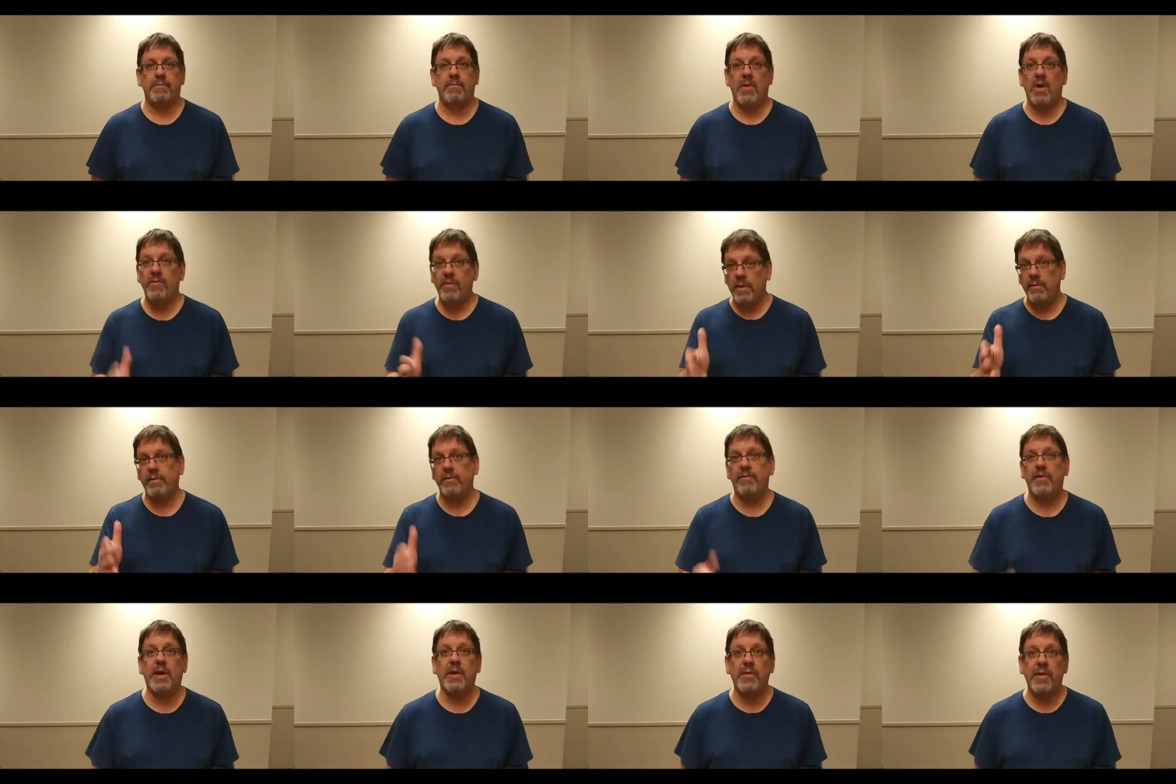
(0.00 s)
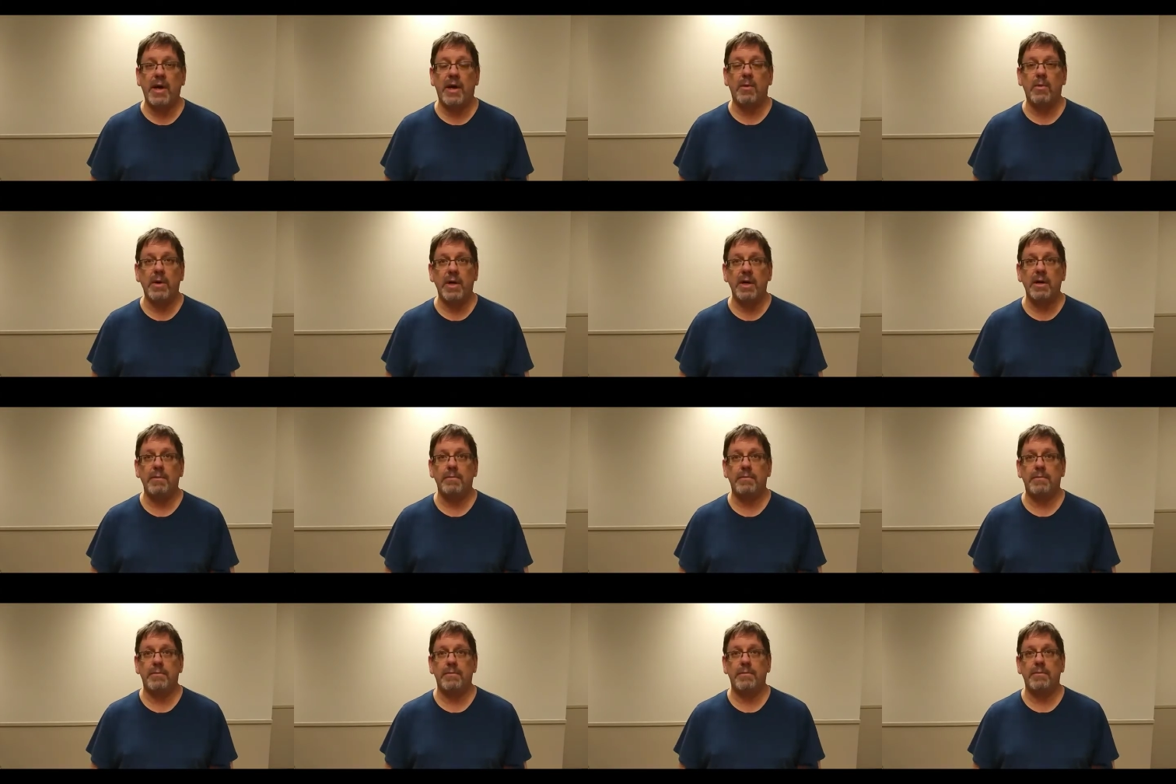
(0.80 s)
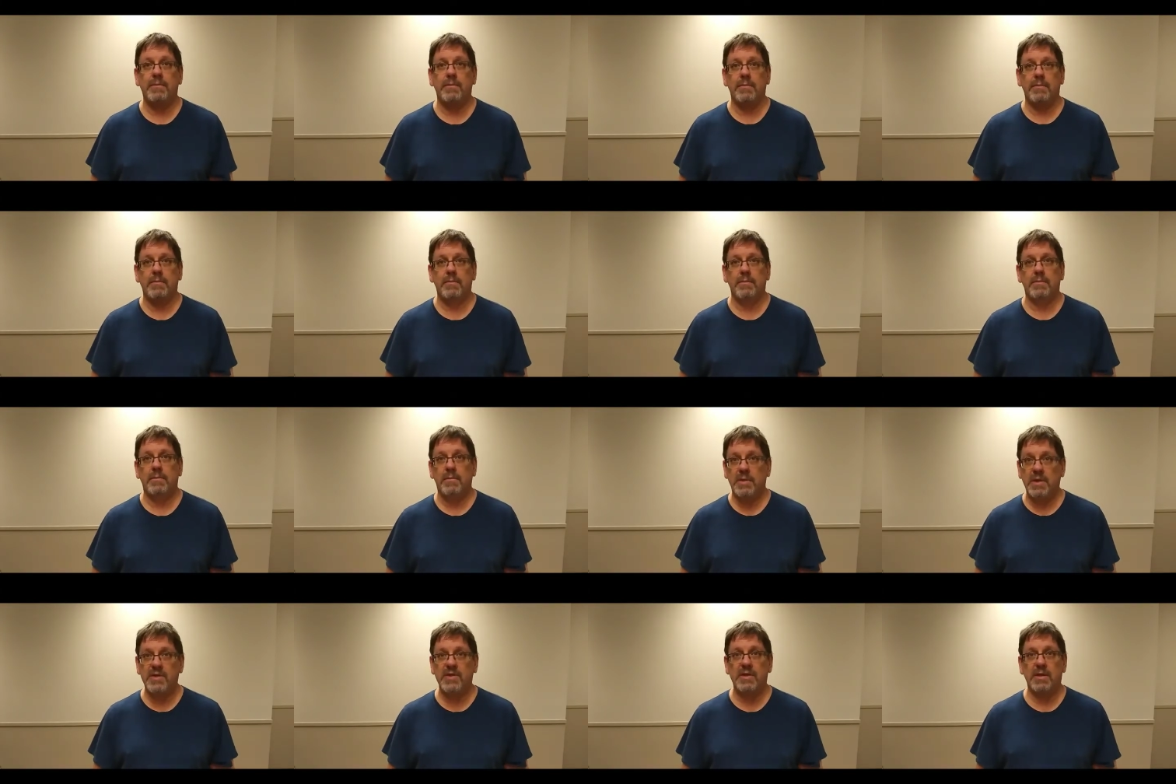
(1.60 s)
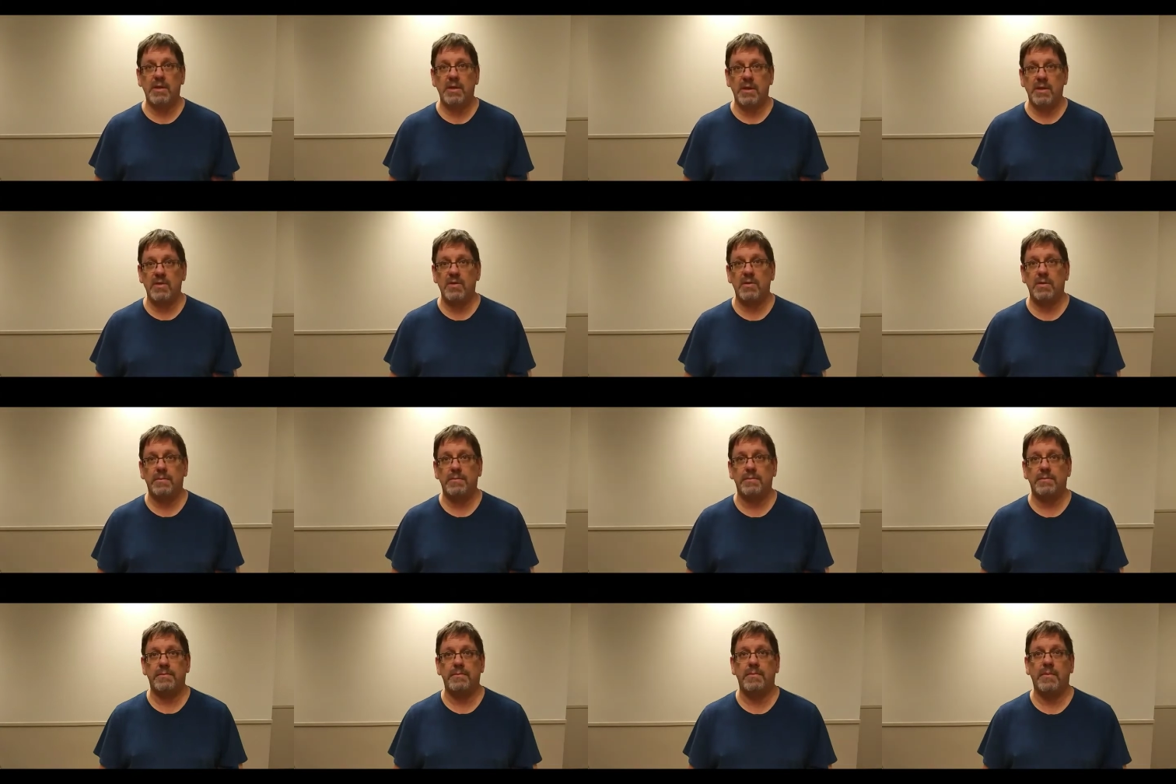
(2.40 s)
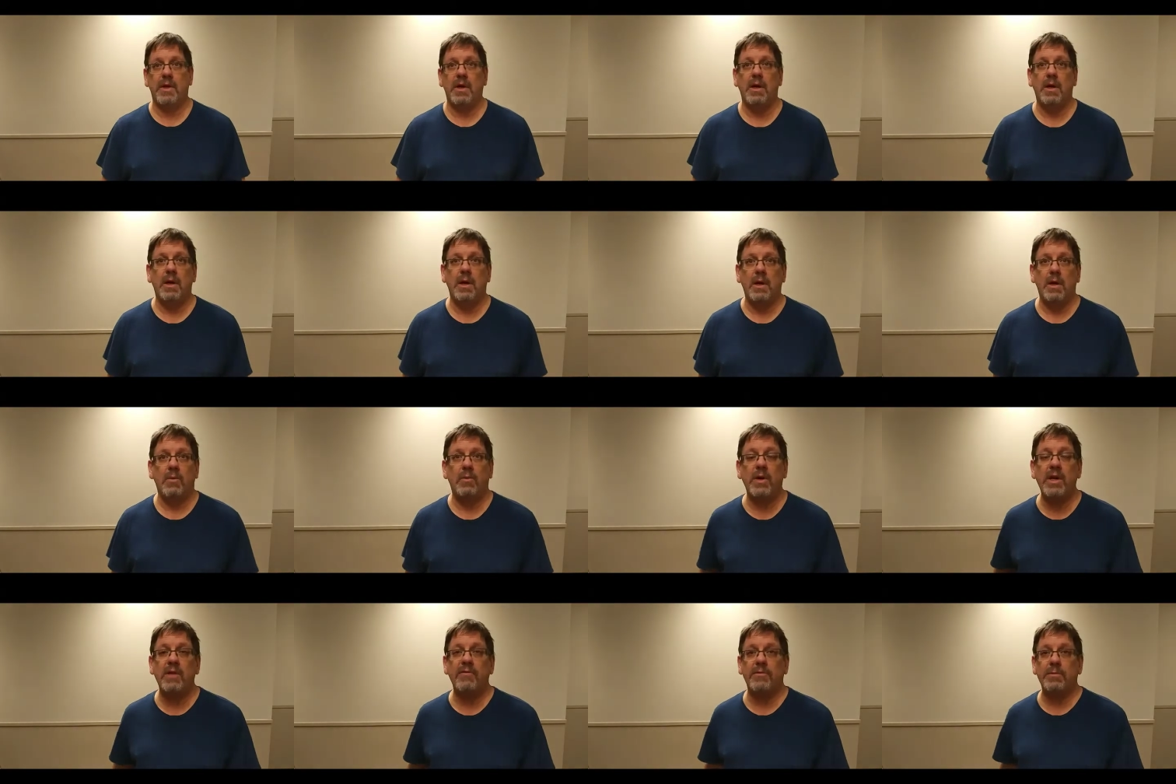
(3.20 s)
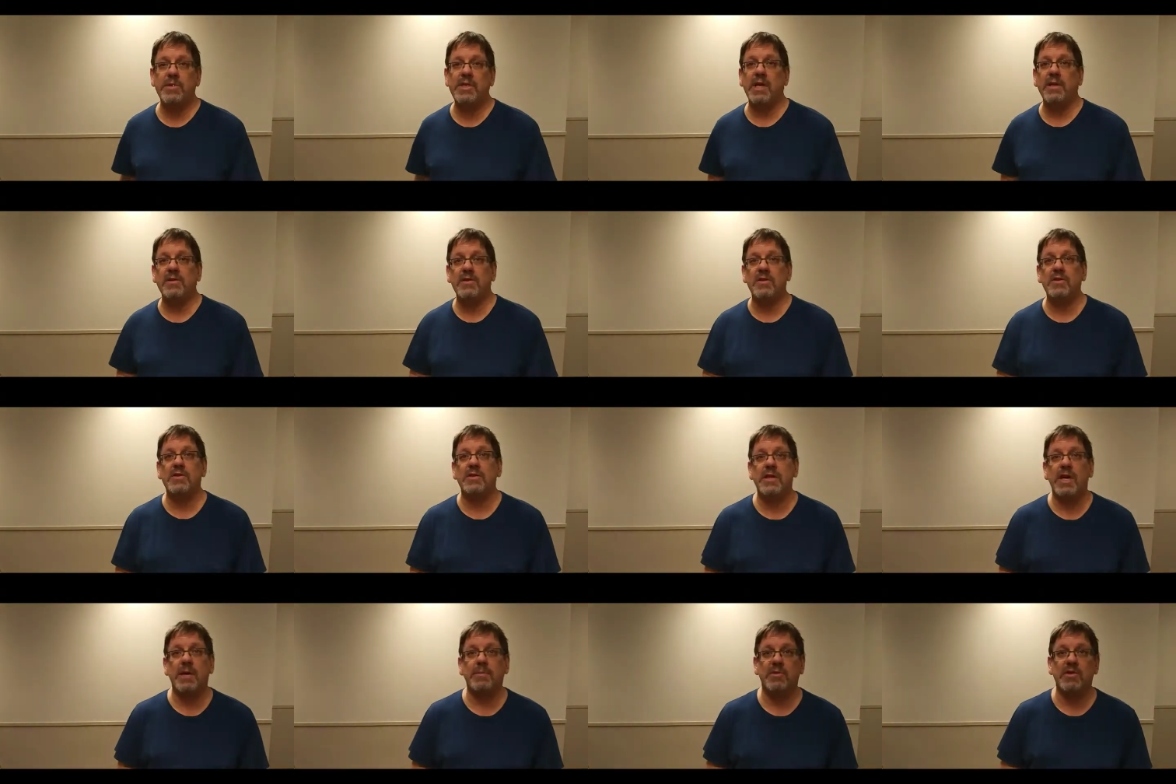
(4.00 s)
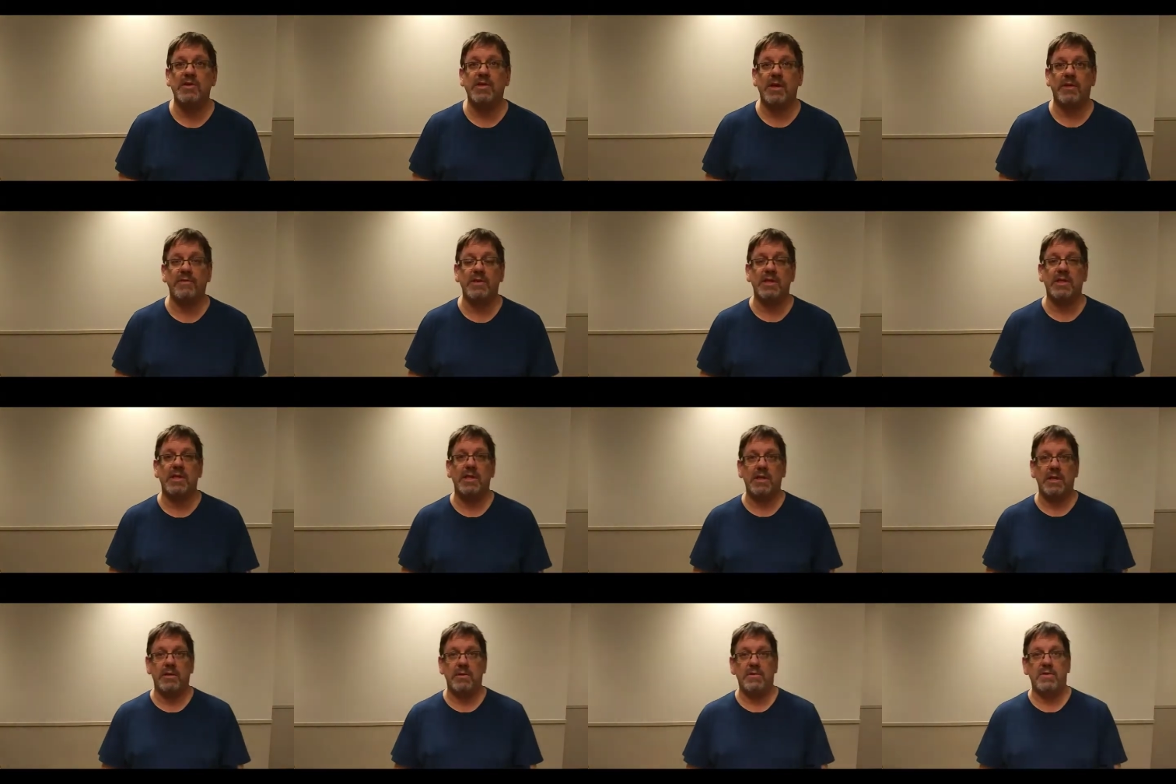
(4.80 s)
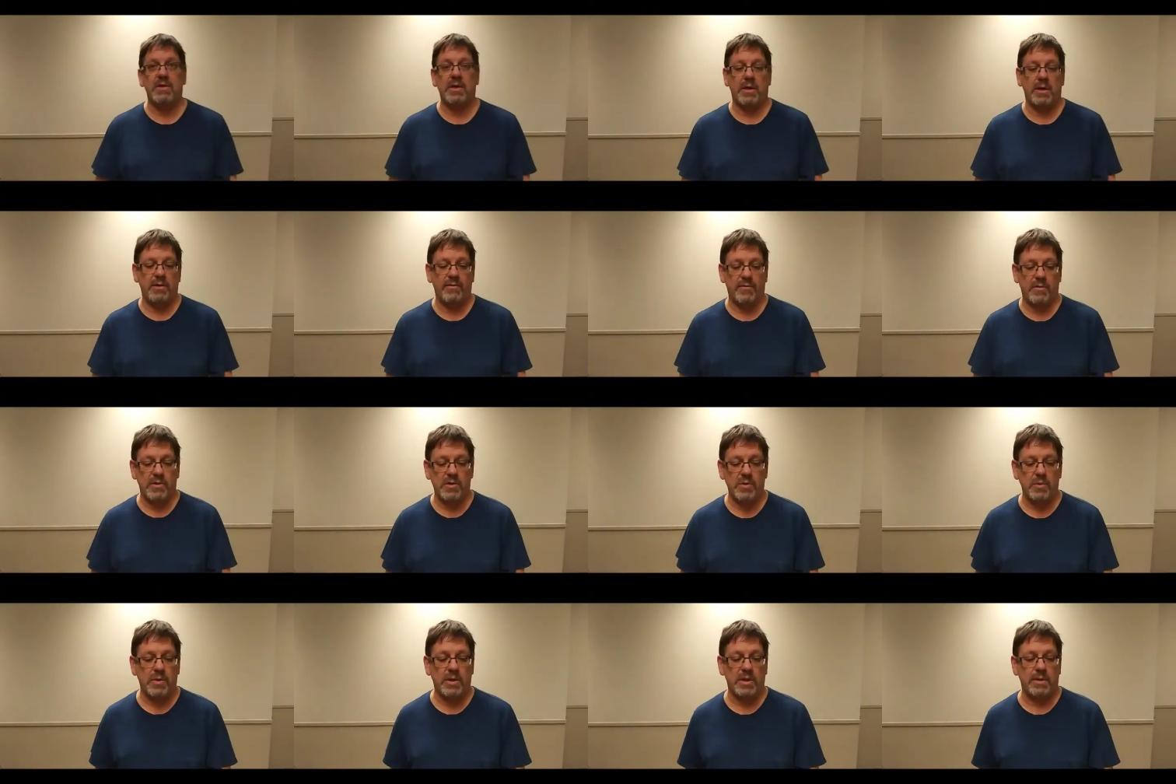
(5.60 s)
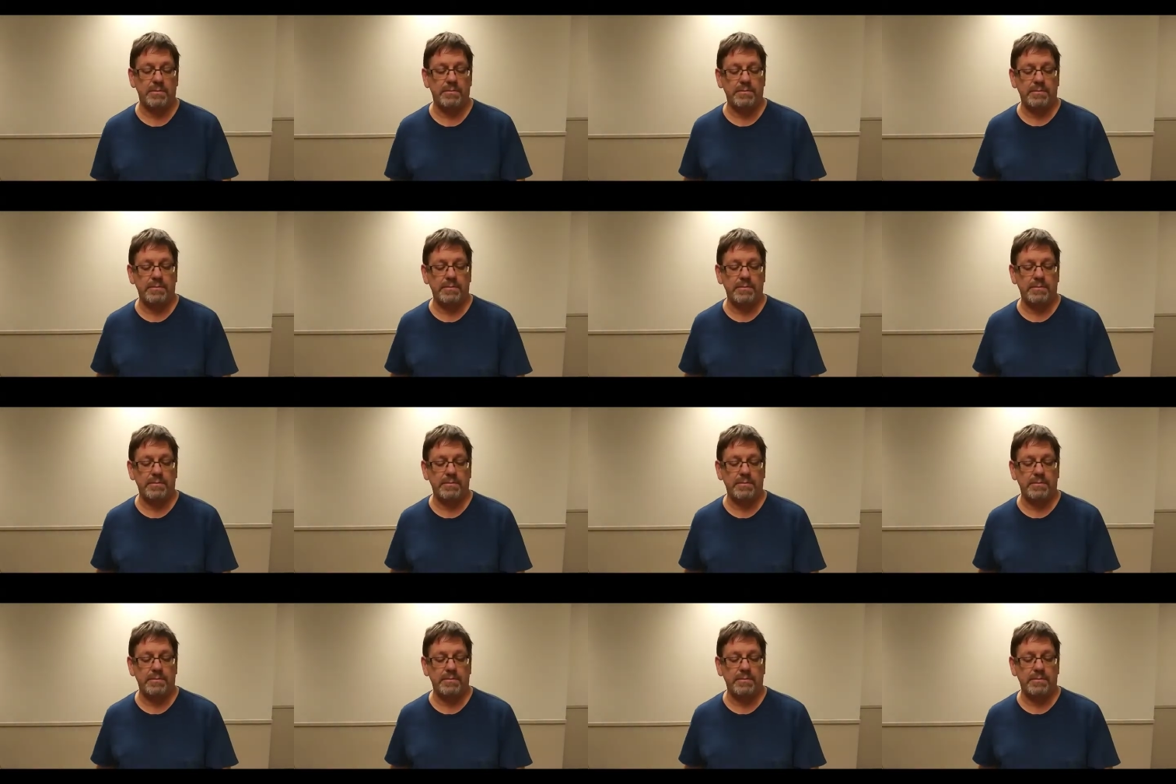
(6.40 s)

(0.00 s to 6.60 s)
Have you ever felt that way? Listen to this. Reading from Genesis chapter 17, starting verse 1.